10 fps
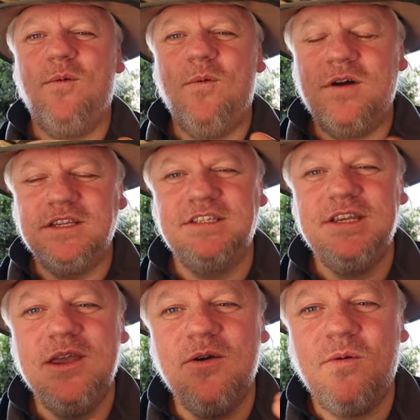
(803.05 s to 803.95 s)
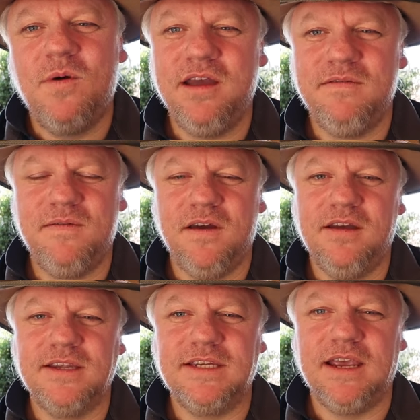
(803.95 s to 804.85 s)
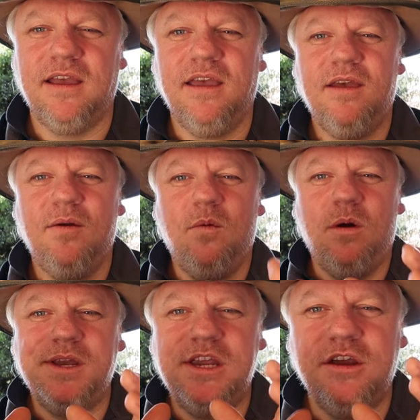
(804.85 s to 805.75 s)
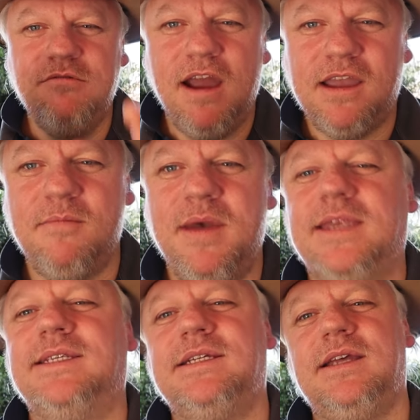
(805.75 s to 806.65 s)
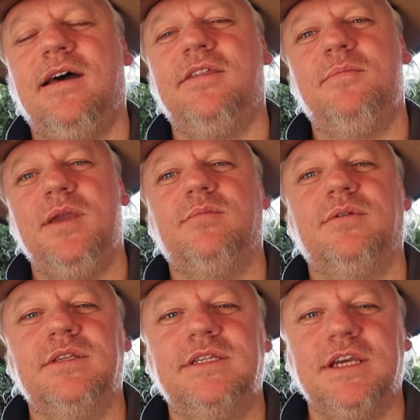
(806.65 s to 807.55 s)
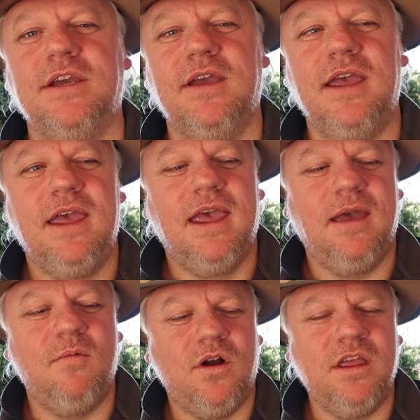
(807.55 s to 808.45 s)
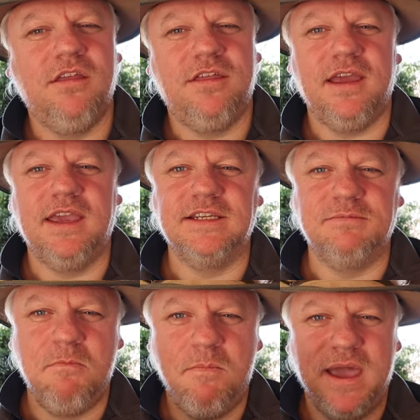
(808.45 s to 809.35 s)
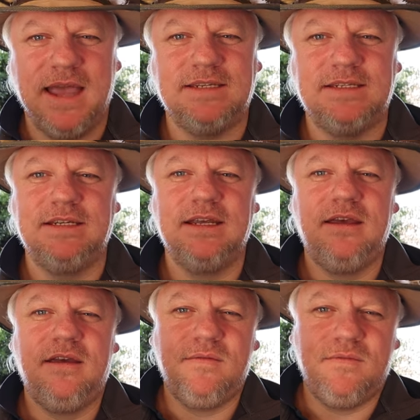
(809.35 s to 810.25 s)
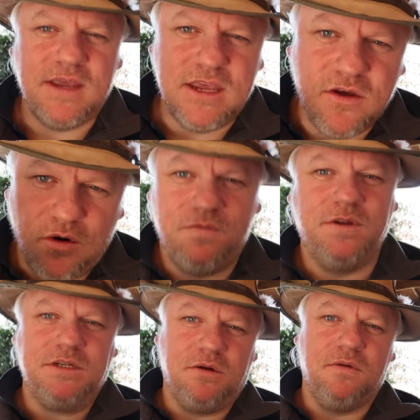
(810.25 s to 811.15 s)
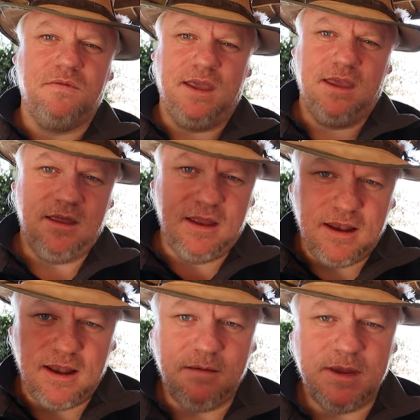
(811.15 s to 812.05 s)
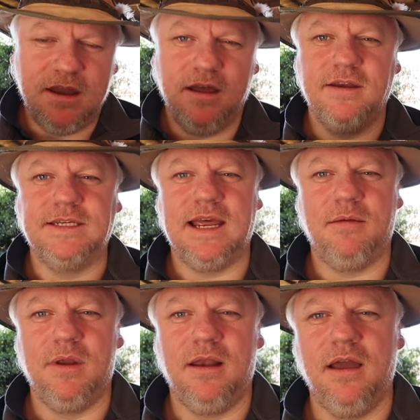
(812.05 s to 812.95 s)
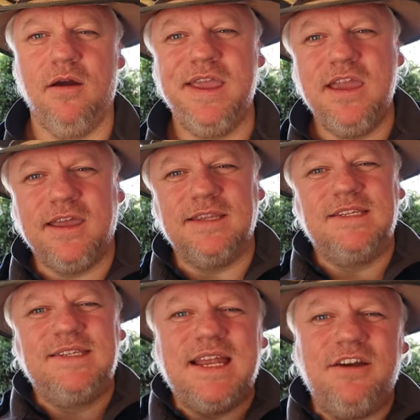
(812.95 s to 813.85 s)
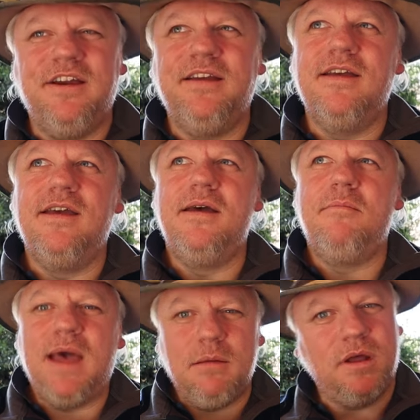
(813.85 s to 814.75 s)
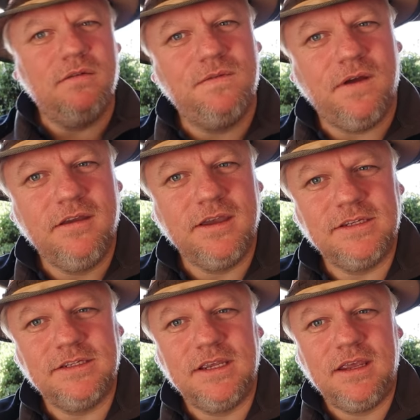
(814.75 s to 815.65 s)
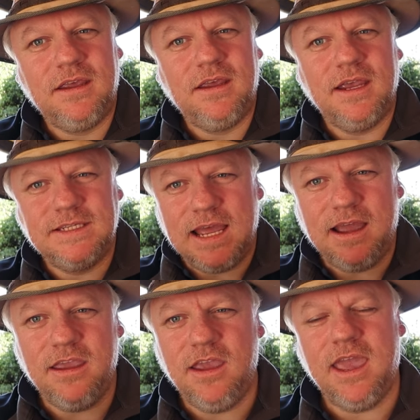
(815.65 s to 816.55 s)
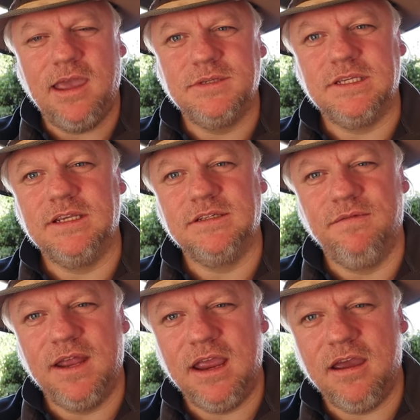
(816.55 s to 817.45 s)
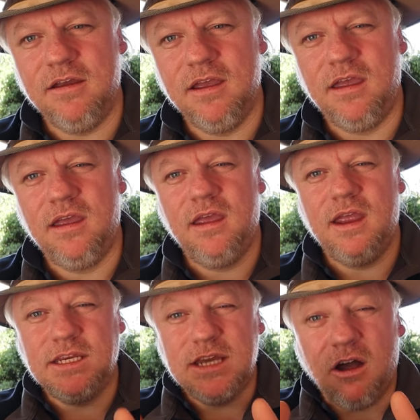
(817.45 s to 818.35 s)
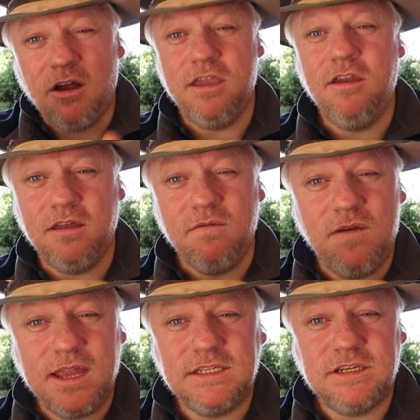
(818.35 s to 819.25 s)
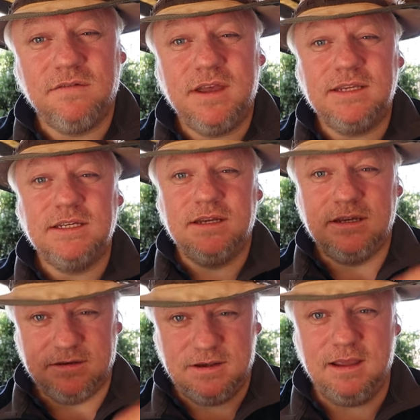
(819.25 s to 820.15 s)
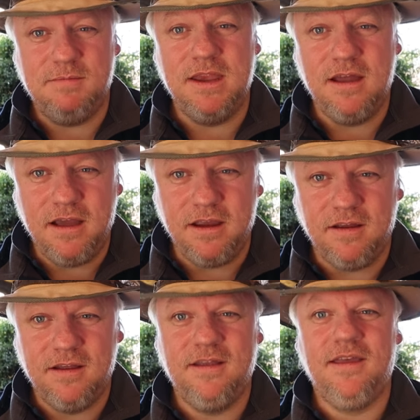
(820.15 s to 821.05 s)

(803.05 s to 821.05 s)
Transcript: What's your way of focusing? What would you recommend other people do? And what do you think is best for your photography? Let me know down below. Are you considering back button focus? Is that how you came to this video? Are you convinced of it? Let me know.